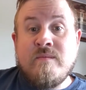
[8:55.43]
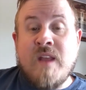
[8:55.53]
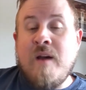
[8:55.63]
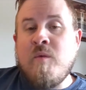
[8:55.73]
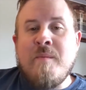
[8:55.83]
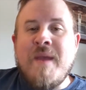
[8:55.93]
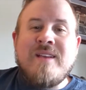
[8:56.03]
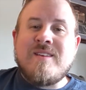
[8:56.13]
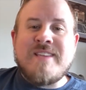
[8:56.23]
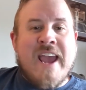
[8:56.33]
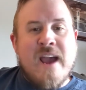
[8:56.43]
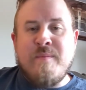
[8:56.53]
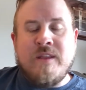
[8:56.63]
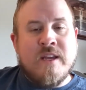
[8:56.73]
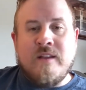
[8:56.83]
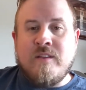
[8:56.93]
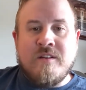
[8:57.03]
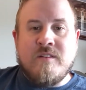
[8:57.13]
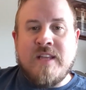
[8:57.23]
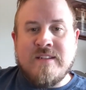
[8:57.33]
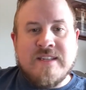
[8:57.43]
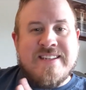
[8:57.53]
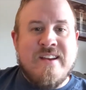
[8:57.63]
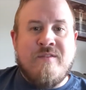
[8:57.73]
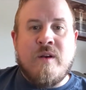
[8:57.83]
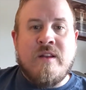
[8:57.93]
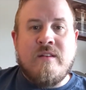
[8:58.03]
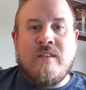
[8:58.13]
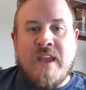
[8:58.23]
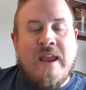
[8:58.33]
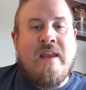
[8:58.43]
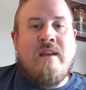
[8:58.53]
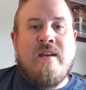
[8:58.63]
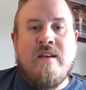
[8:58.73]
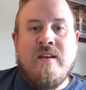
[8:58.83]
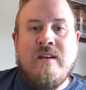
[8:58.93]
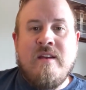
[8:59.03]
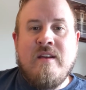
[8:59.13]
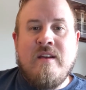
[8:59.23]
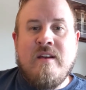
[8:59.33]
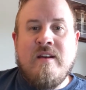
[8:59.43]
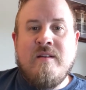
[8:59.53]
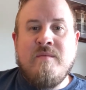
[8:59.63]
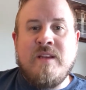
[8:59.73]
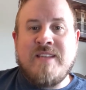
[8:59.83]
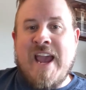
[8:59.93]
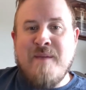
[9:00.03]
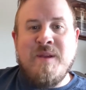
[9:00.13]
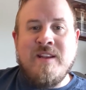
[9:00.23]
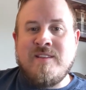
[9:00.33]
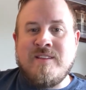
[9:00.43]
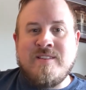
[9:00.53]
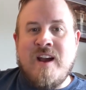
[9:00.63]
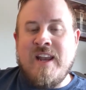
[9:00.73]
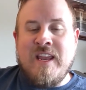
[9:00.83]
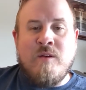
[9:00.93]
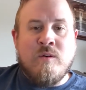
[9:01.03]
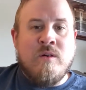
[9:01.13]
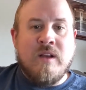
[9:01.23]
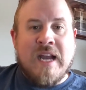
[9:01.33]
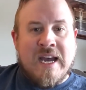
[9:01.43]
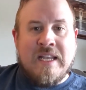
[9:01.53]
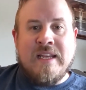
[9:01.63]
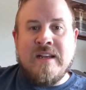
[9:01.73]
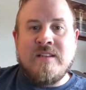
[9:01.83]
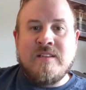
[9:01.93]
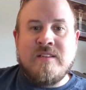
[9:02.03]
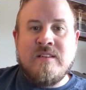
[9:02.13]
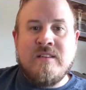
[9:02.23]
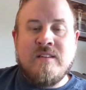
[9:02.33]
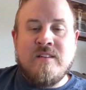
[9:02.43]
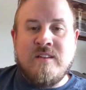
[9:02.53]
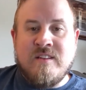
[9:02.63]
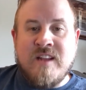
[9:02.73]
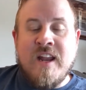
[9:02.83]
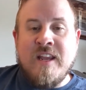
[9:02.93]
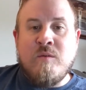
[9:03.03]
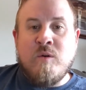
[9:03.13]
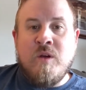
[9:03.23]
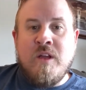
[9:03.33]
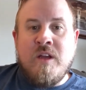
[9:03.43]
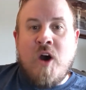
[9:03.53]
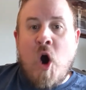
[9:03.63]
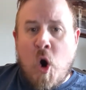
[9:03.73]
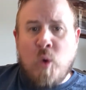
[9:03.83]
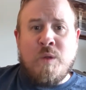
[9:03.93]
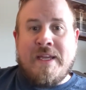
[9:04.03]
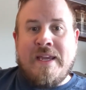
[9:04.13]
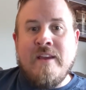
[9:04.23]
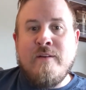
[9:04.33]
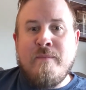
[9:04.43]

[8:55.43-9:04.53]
Not what makes us happy. That's a different thing. Because happiness does not equal godliness. It does not equal holy.